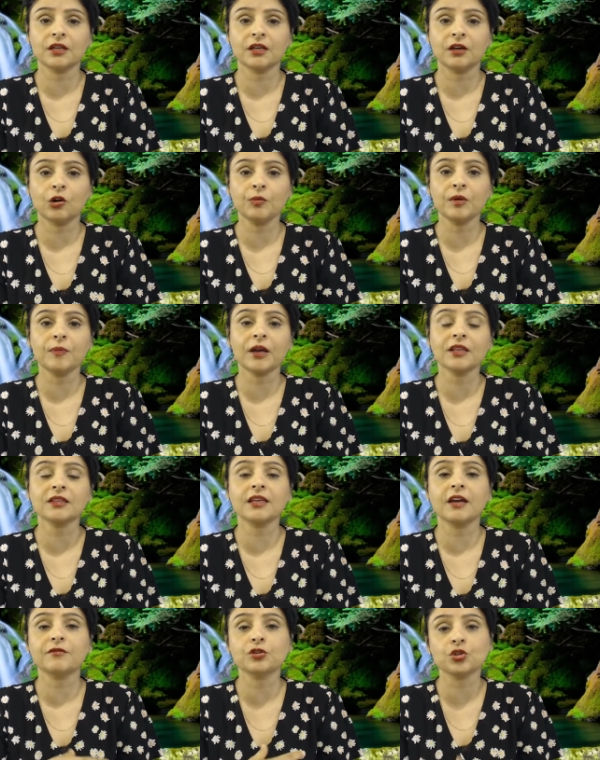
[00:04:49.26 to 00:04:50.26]

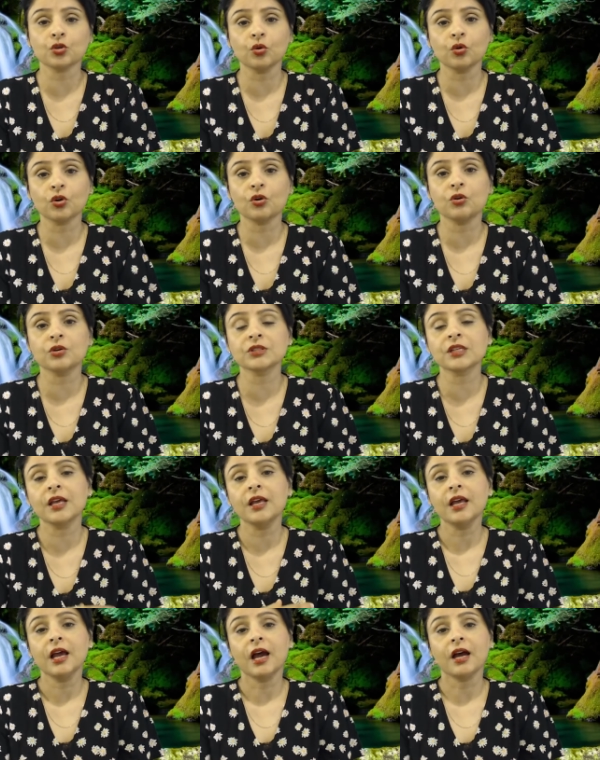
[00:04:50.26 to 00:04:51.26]
homeopathy, have a short course,
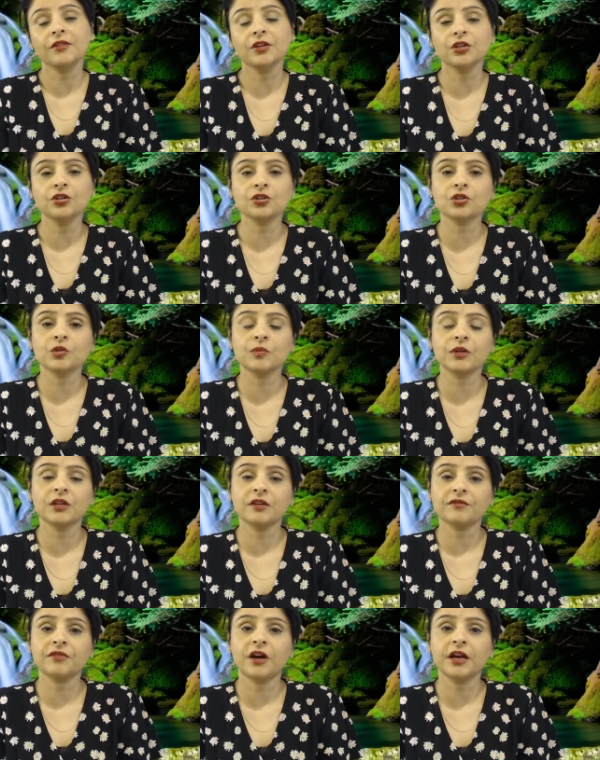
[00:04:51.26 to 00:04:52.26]
and then you should
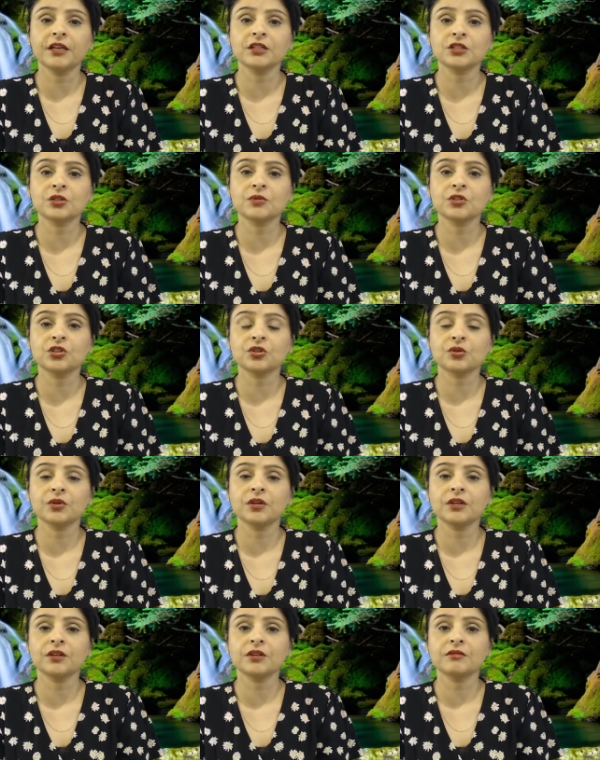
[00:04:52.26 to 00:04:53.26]
be fine to
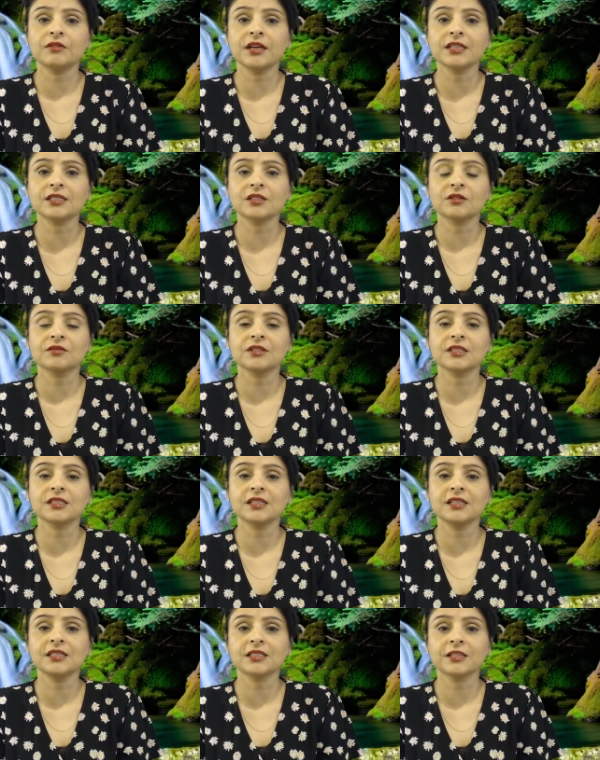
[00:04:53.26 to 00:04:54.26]
enjoy the rest of the
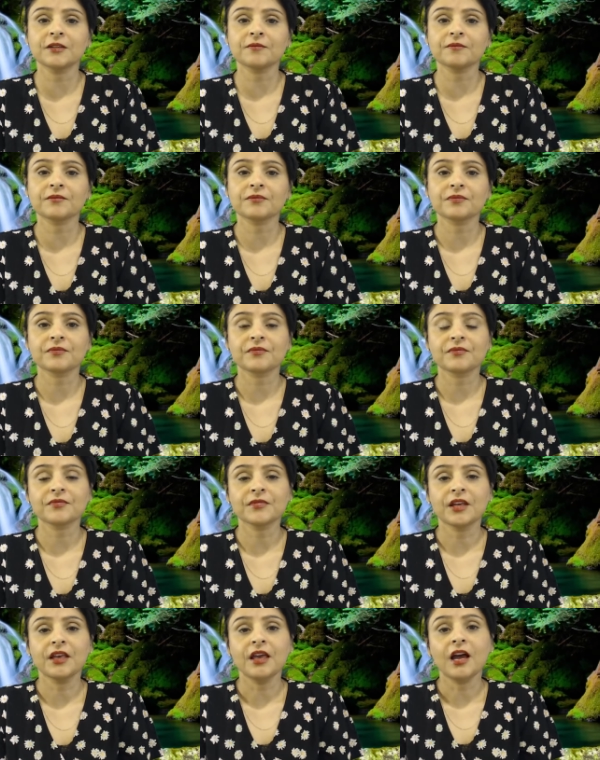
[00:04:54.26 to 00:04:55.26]
season.
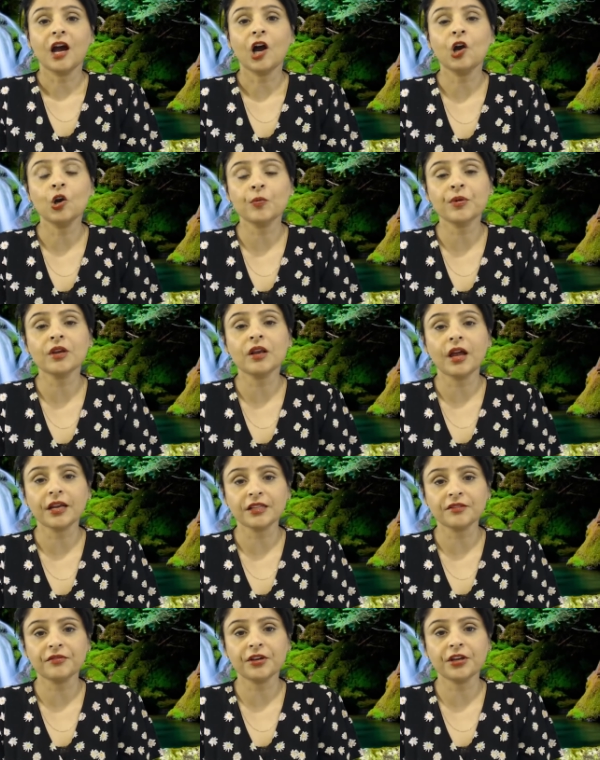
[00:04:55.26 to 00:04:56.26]
I hope you
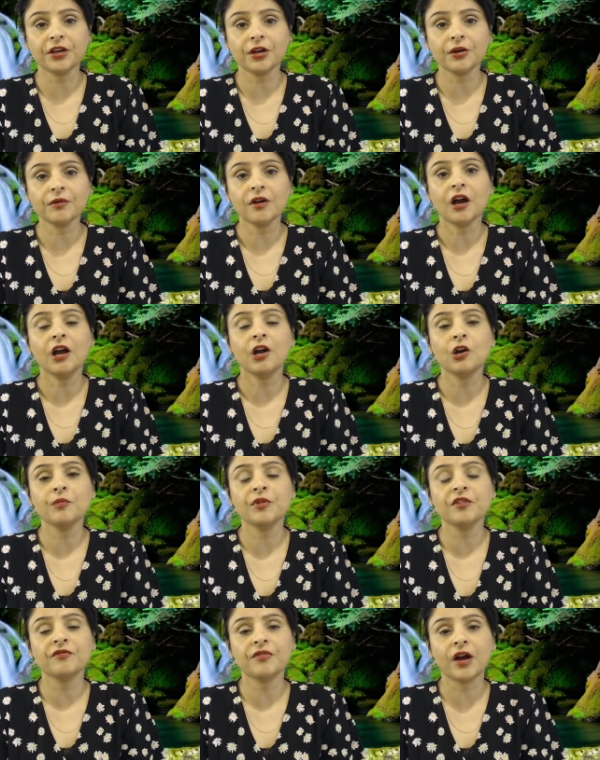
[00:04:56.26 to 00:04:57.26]
liked the video. I hope
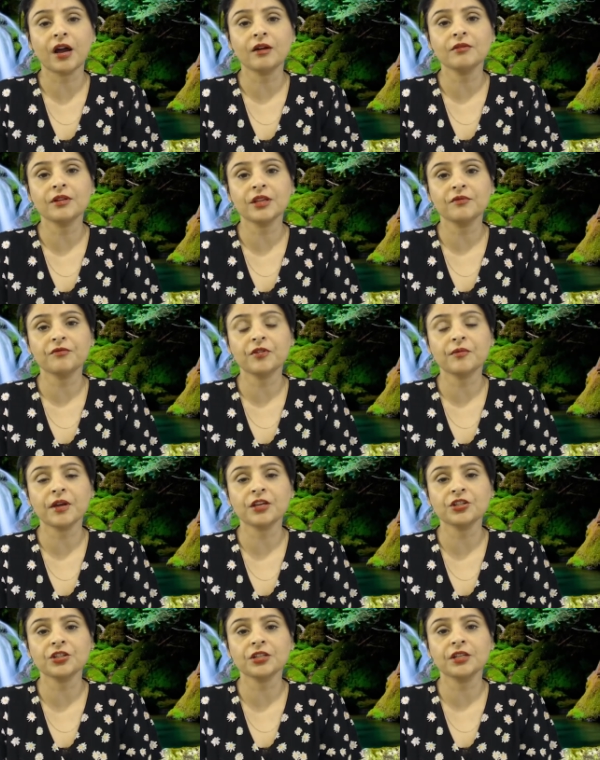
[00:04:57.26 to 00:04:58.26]
you found the
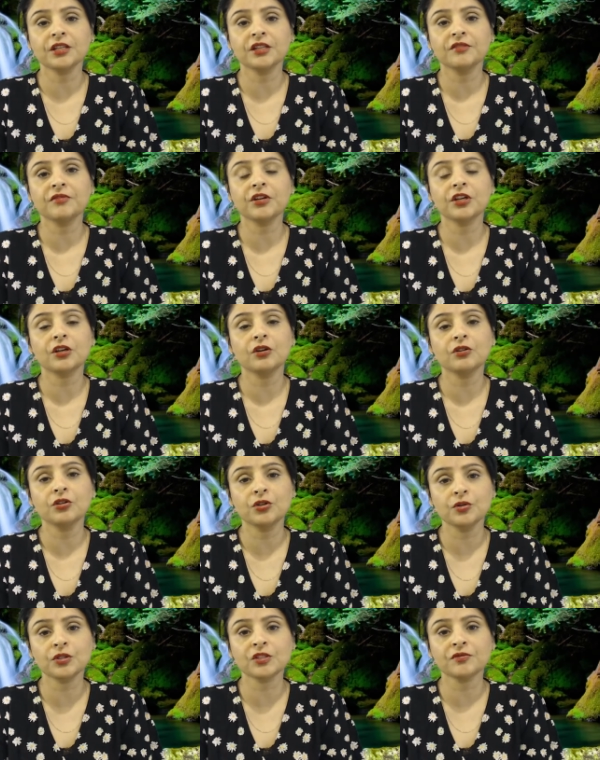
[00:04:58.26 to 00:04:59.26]
information in the video
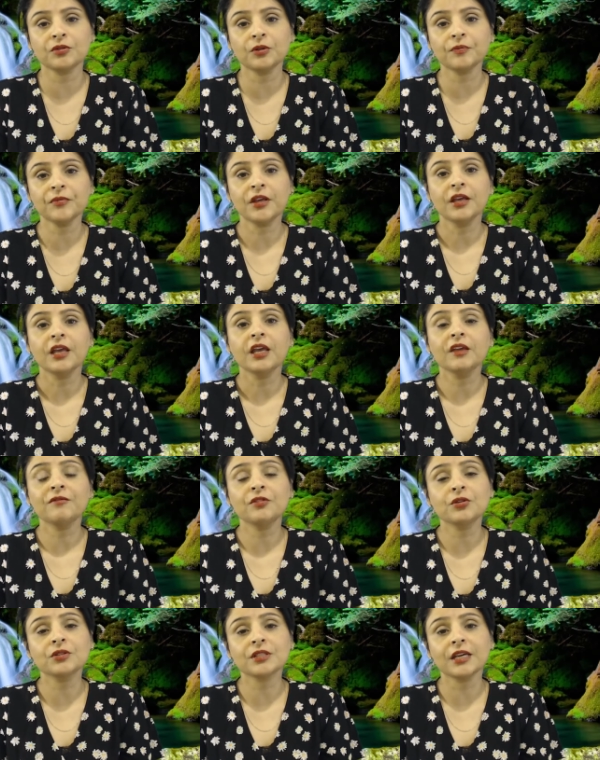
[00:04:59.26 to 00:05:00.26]
useful.
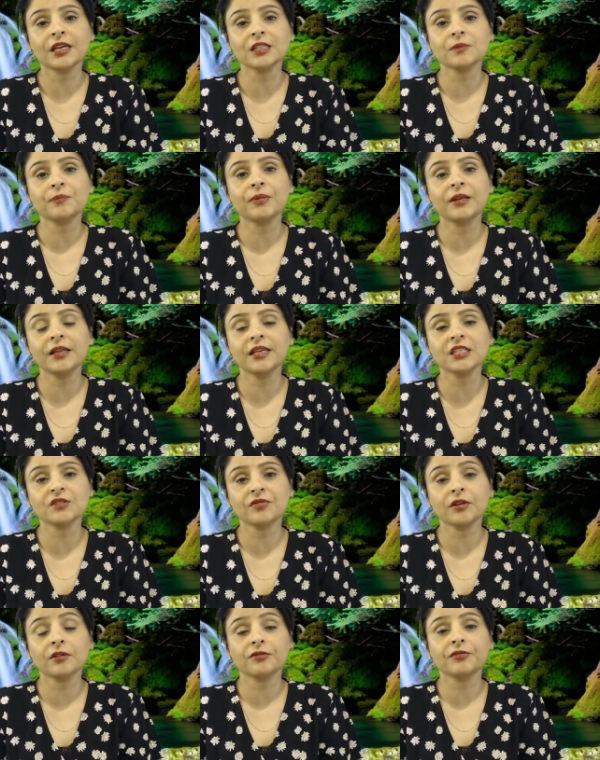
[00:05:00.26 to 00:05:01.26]
If you did, please
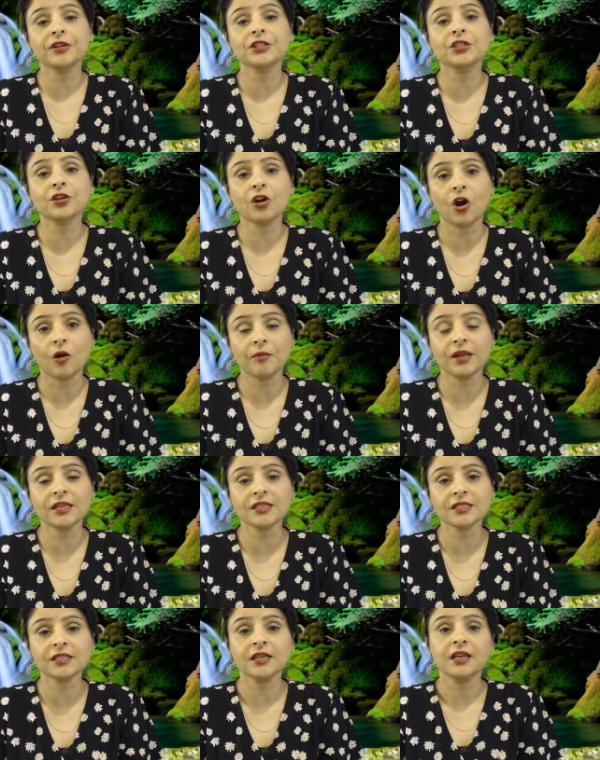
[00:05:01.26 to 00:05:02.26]
feel free to
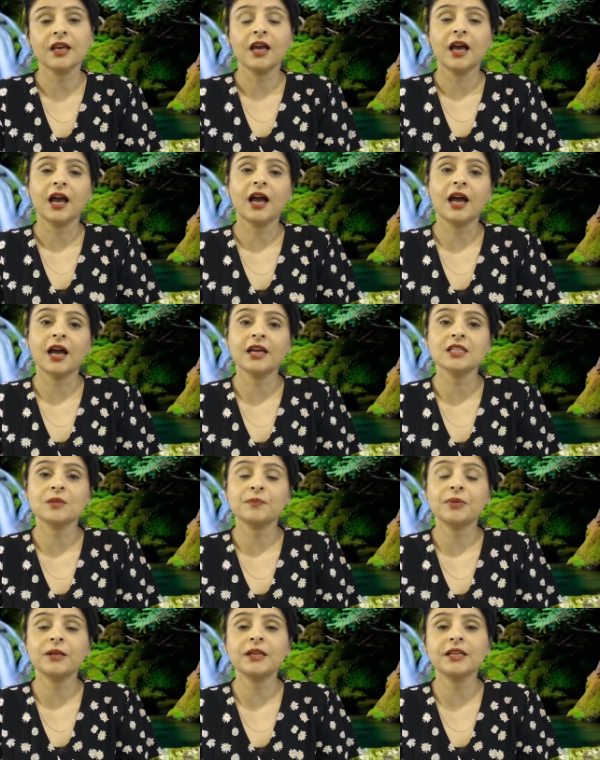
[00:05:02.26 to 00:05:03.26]
comment. and
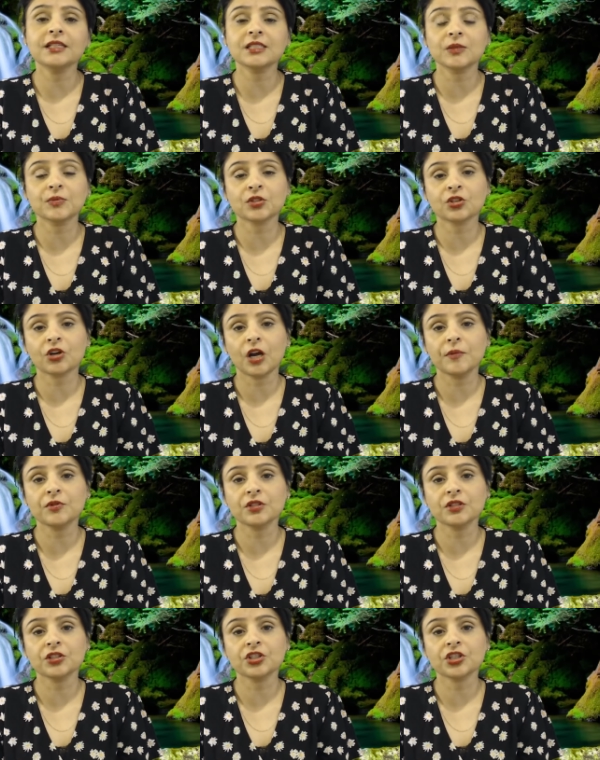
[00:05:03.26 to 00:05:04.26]
please subscribe to the